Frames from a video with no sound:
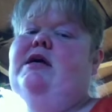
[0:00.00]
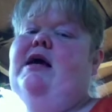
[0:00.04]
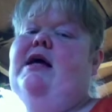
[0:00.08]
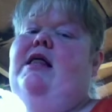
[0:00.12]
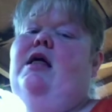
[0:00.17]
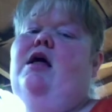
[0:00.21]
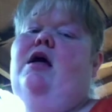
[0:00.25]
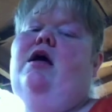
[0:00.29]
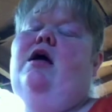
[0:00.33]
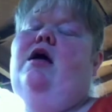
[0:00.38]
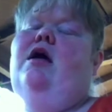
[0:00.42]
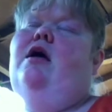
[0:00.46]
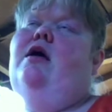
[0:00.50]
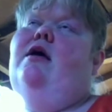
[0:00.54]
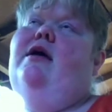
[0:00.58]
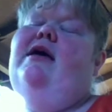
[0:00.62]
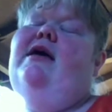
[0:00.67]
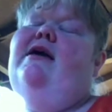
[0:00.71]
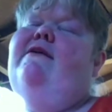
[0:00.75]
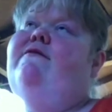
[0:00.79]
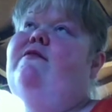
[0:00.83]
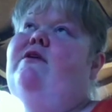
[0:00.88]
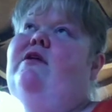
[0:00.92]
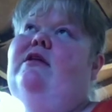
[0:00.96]
I
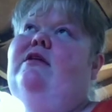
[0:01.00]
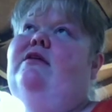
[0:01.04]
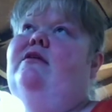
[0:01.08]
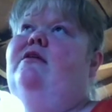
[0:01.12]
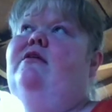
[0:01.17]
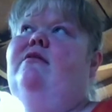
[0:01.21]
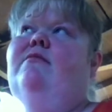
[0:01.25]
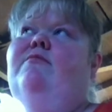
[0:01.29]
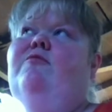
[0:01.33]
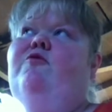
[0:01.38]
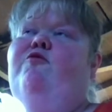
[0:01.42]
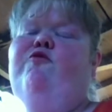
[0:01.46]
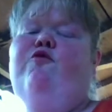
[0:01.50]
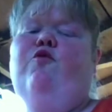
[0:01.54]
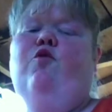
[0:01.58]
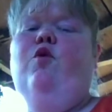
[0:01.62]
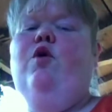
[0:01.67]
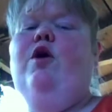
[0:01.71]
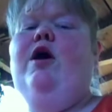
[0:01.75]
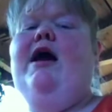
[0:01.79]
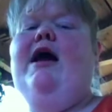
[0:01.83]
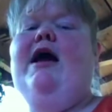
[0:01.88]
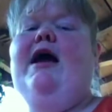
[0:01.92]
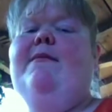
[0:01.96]
even
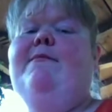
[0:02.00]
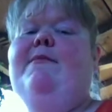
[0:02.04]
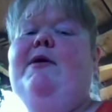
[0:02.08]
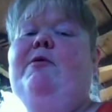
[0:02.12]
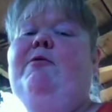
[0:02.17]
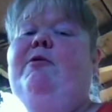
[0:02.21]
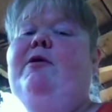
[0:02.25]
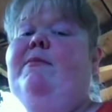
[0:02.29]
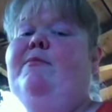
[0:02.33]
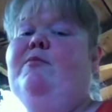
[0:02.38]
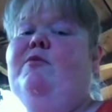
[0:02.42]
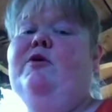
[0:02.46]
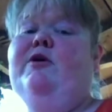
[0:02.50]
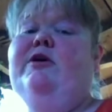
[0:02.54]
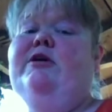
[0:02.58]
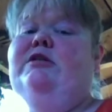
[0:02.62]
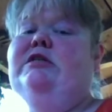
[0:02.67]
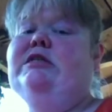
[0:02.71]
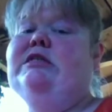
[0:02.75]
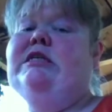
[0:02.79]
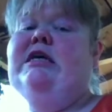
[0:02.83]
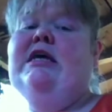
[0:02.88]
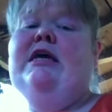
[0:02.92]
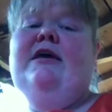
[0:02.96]
before I had my
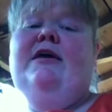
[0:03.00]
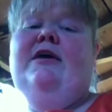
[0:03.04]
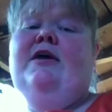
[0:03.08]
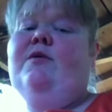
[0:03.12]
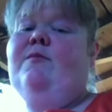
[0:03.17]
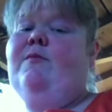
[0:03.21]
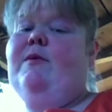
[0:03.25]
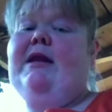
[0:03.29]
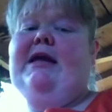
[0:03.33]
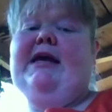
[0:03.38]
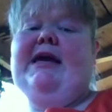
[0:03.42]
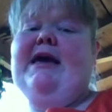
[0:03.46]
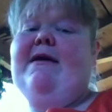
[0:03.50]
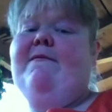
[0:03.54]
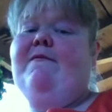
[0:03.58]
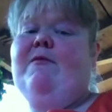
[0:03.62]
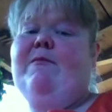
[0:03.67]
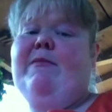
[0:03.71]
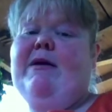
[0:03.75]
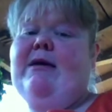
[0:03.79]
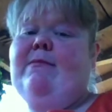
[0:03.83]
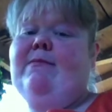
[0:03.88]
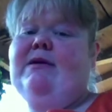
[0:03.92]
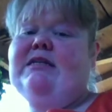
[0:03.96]
reborns, when it came
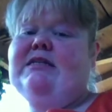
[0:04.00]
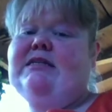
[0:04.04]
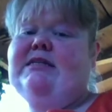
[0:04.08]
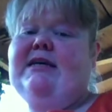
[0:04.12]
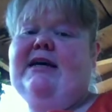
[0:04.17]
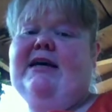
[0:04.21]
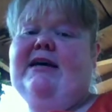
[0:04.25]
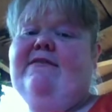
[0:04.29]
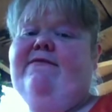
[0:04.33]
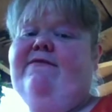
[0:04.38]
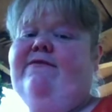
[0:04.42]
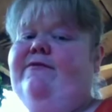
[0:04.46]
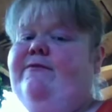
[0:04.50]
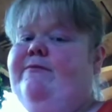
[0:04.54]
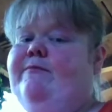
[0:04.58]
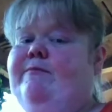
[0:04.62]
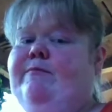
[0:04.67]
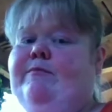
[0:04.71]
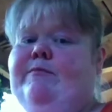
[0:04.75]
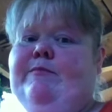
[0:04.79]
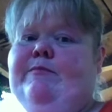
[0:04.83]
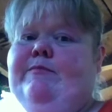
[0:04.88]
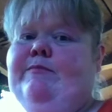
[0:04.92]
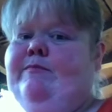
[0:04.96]
to baby stuff,
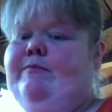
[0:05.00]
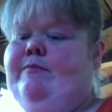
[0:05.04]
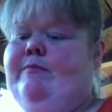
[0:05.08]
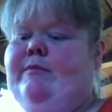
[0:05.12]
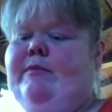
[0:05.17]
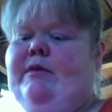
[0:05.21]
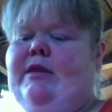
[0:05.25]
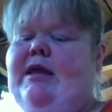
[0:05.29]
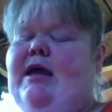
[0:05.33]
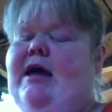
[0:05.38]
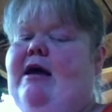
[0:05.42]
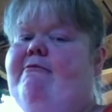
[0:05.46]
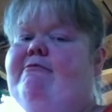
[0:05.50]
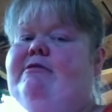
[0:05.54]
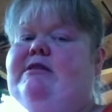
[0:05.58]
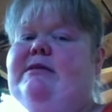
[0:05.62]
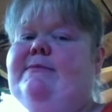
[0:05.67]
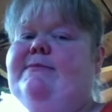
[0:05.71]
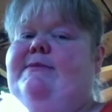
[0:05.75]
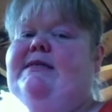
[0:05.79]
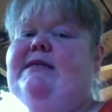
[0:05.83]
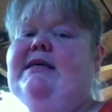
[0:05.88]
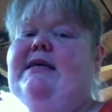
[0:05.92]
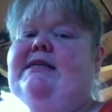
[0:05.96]
I was
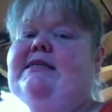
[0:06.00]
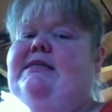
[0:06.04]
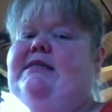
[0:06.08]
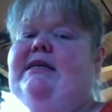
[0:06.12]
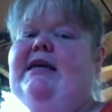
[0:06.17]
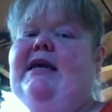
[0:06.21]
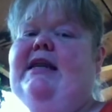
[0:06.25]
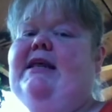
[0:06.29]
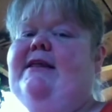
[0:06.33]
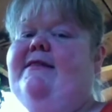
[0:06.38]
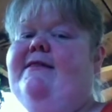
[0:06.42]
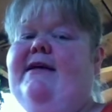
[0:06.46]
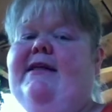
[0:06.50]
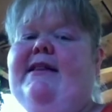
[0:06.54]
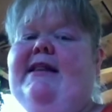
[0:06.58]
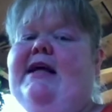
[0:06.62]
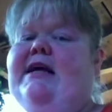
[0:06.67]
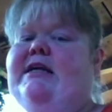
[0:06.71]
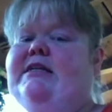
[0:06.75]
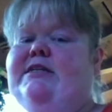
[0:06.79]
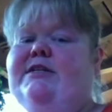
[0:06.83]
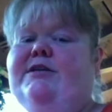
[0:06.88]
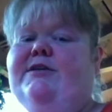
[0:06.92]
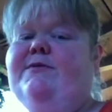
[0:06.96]
obsessed. Anything that
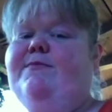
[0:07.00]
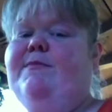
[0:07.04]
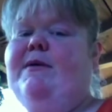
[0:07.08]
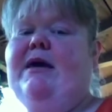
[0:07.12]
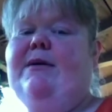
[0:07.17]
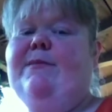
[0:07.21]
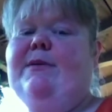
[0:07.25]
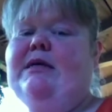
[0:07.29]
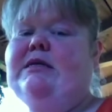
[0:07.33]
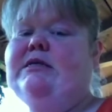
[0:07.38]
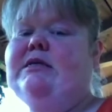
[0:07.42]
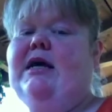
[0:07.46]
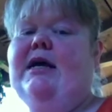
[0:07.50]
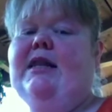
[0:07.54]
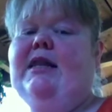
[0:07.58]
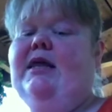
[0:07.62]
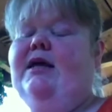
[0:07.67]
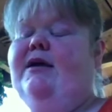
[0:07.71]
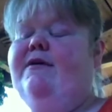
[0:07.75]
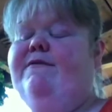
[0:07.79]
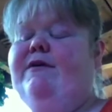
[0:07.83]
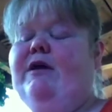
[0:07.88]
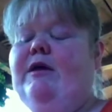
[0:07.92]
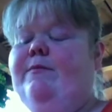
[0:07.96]
had to do with babies, I
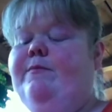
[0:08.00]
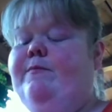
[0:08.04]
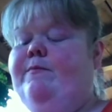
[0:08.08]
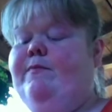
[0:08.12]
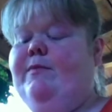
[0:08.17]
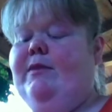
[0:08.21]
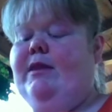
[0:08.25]
love it.